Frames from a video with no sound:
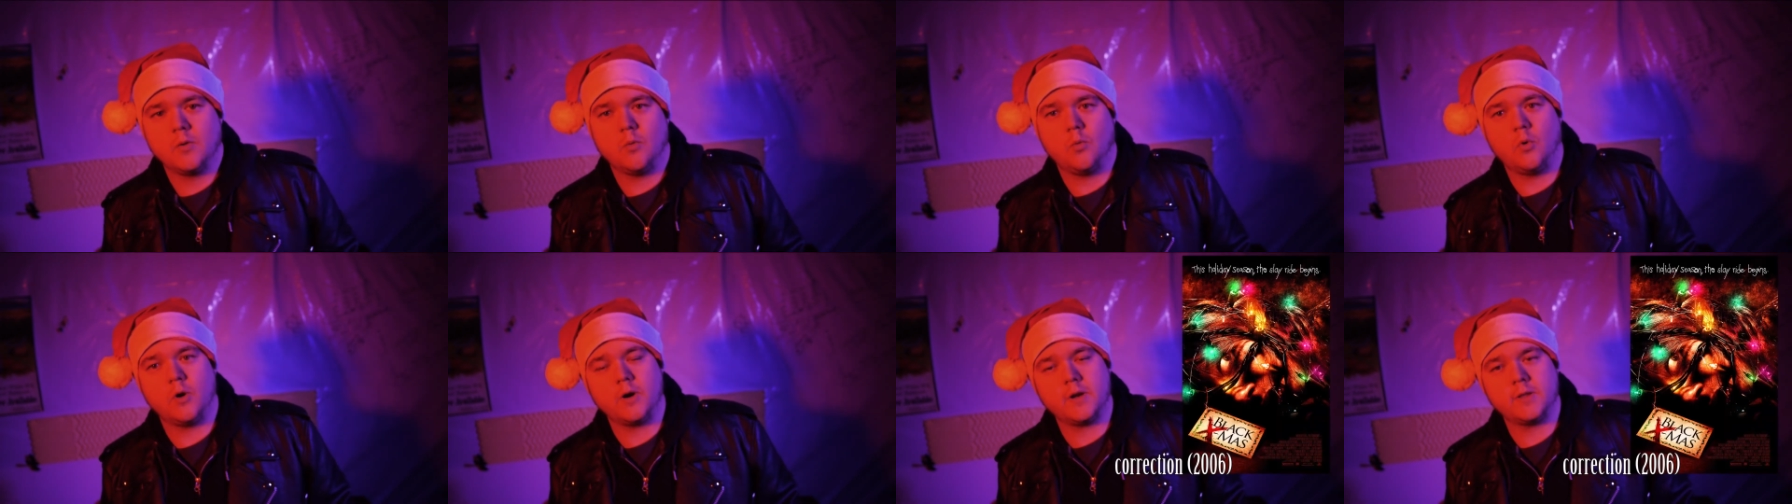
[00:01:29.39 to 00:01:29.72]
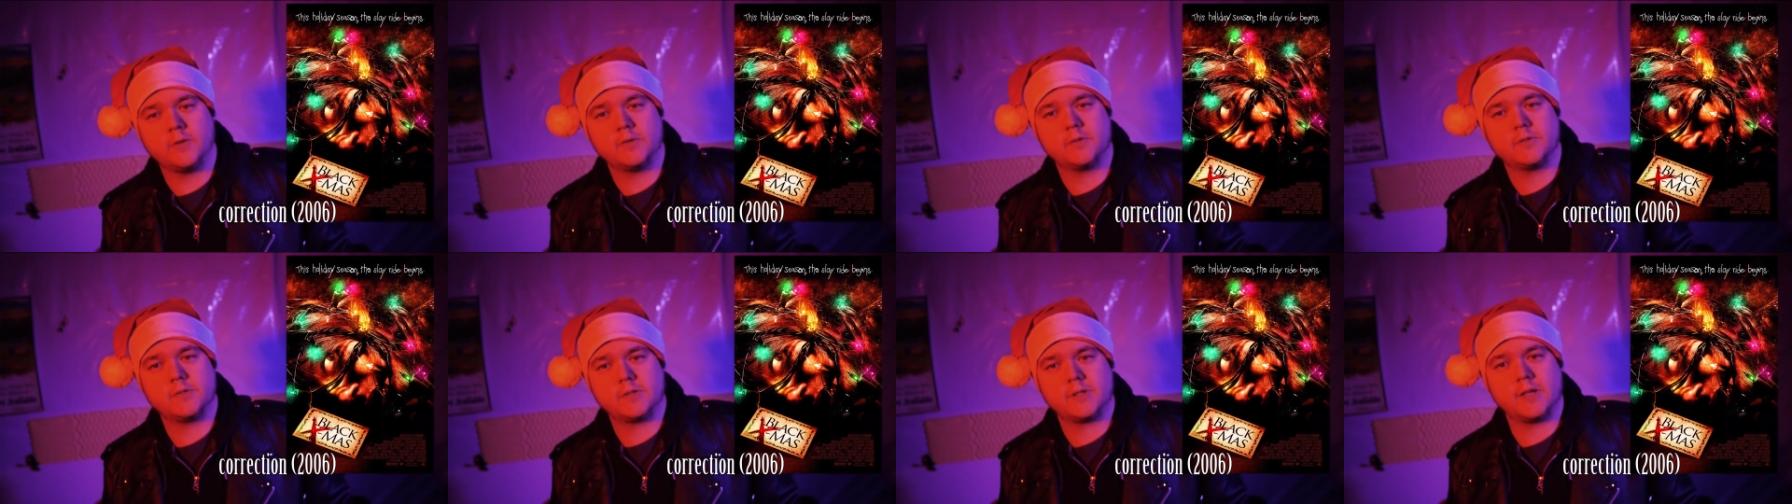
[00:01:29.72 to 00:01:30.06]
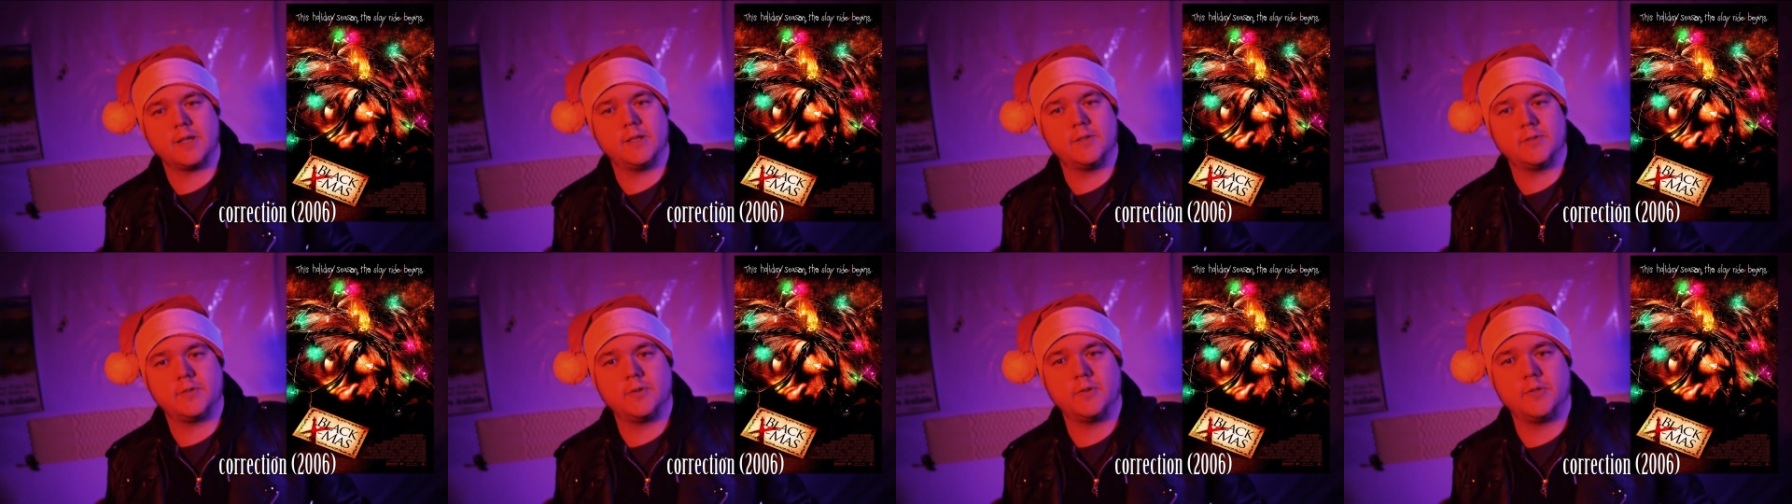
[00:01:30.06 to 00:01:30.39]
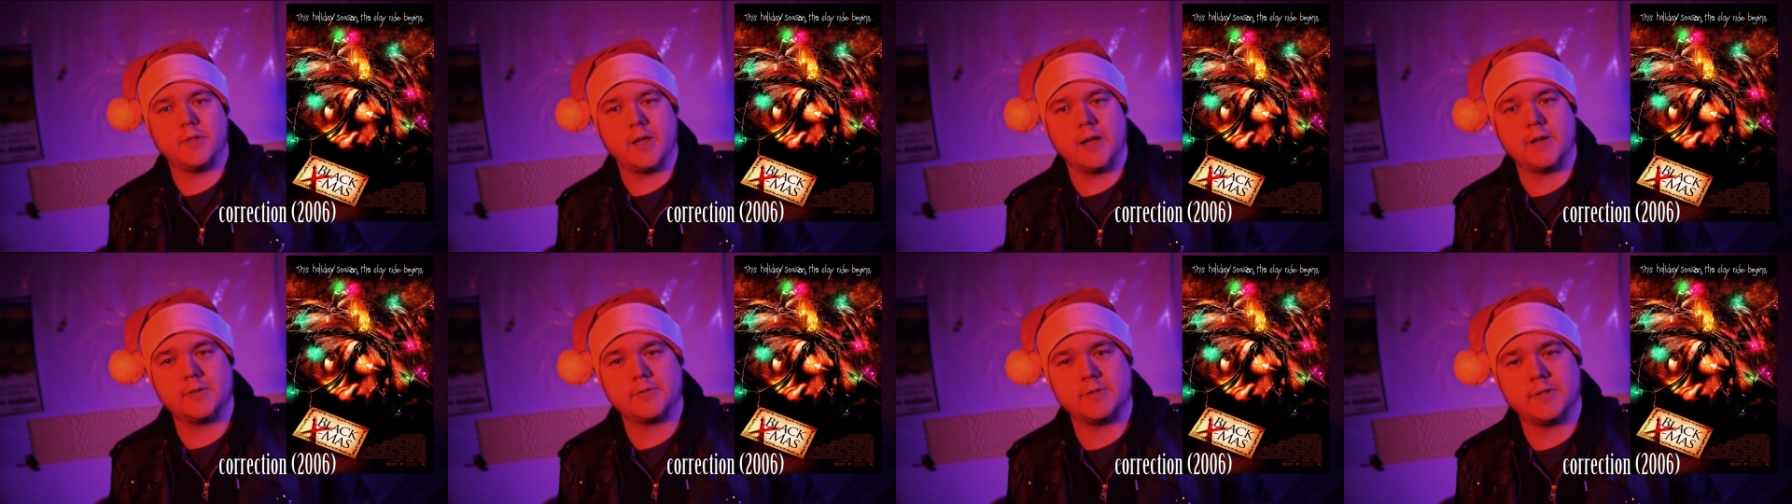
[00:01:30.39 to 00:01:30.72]
once in
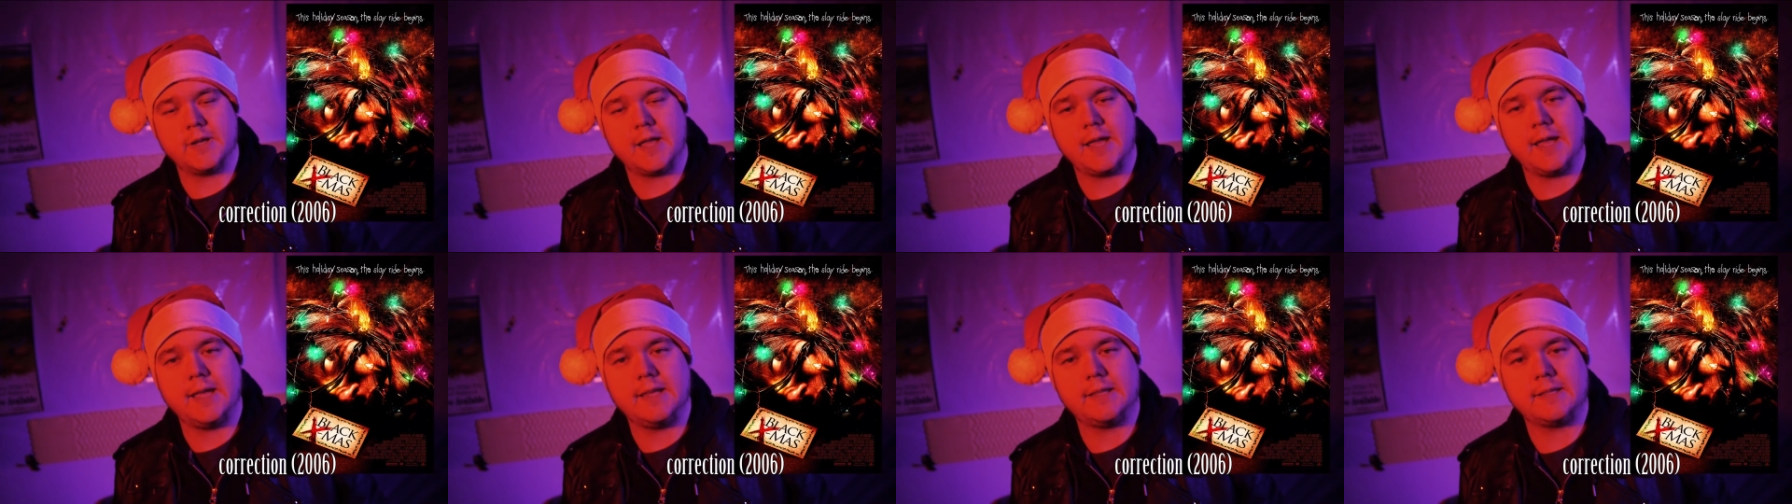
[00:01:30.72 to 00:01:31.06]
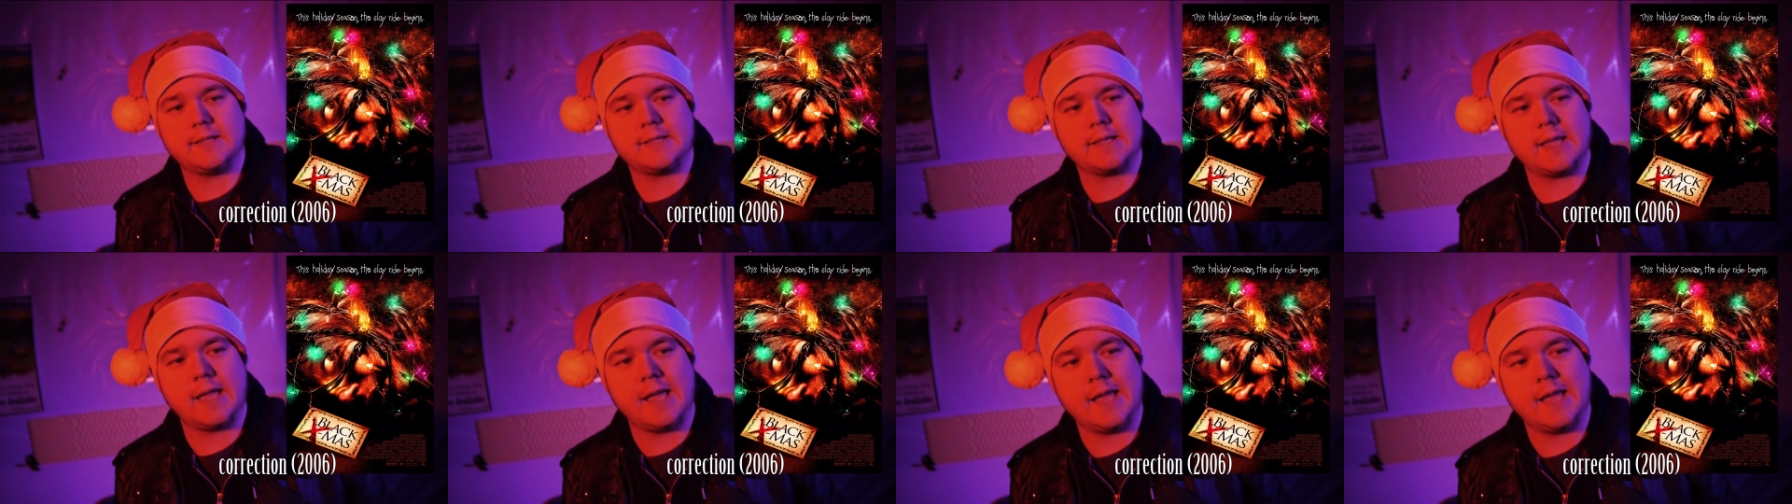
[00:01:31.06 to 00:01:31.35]
2008